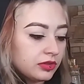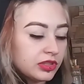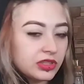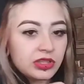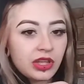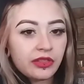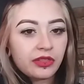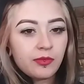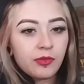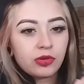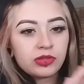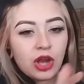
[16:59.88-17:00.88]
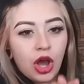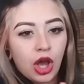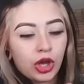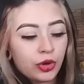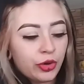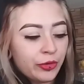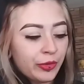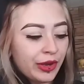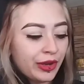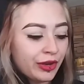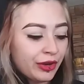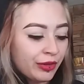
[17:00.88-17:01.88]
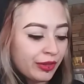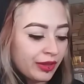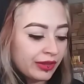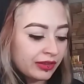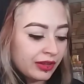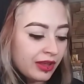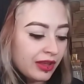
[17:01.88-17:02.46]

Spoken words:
This is like the most awkward way to do this.